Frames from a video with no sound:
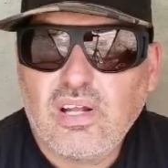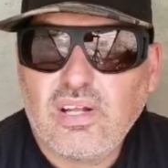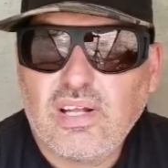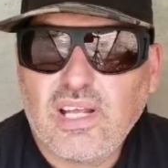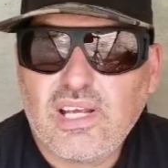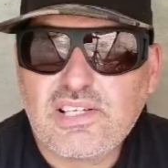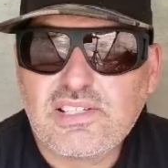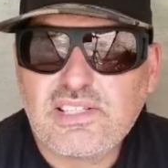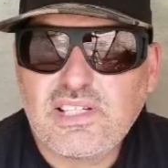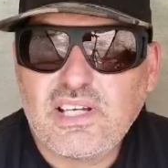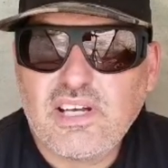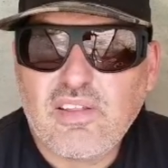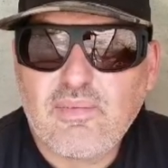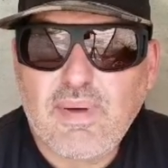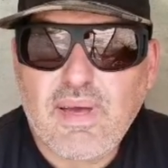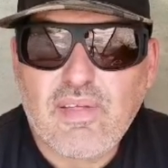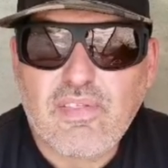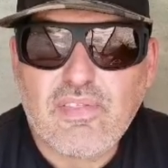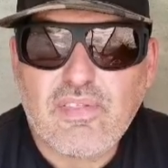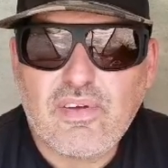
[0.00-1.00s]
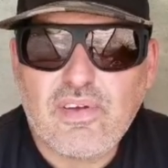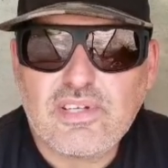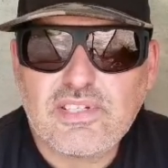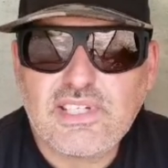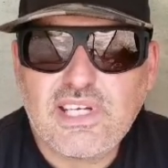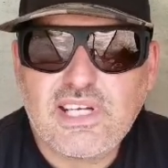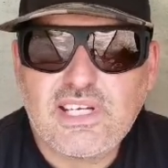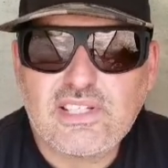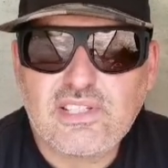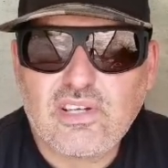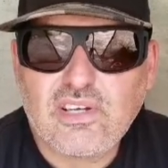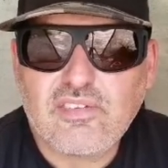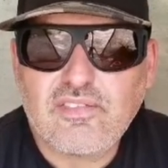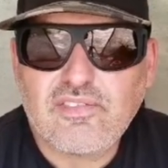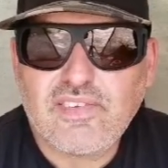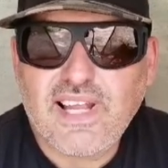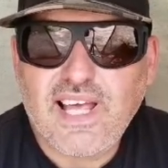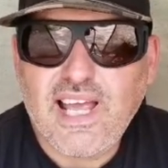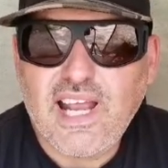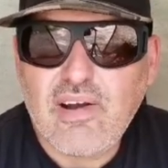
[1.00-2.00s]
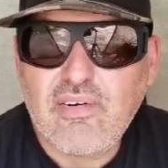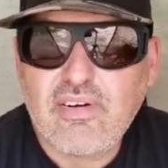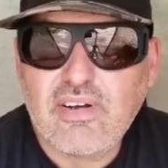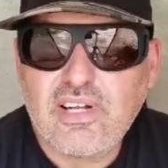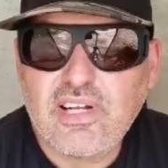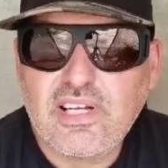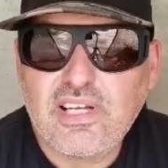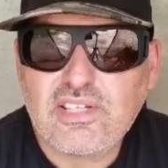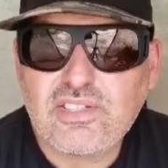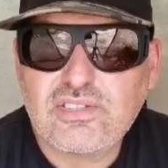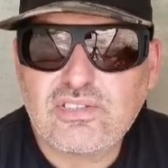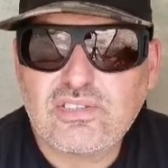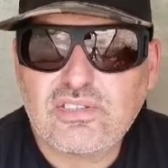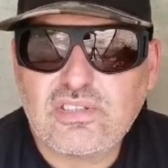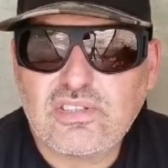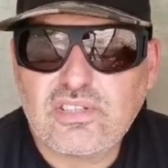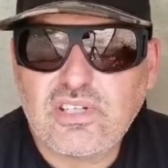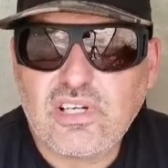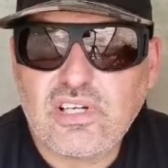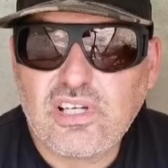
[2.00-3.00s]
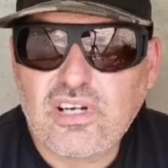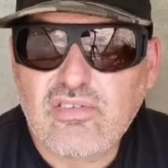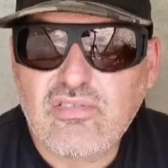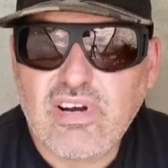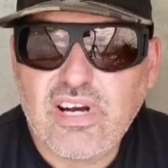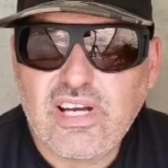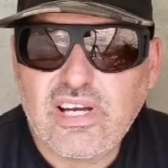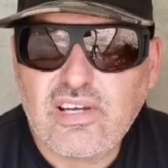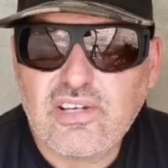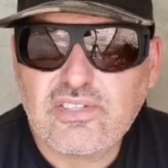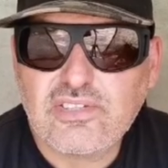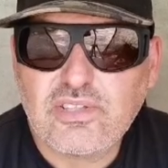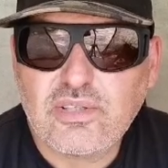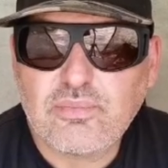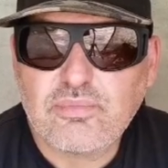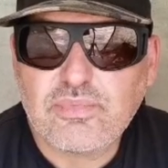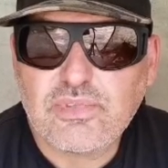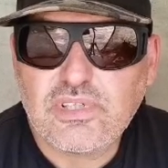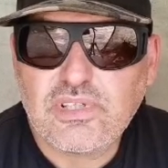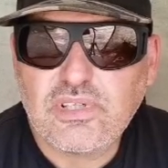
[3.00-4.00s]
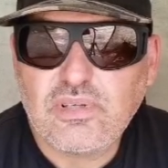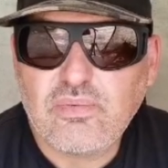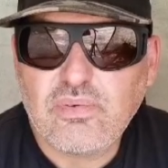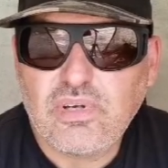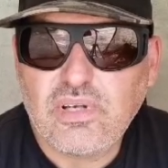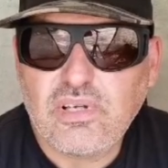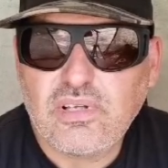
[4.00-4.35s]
and that's in about 13. It's like a flat area, and it's slowly gradients up to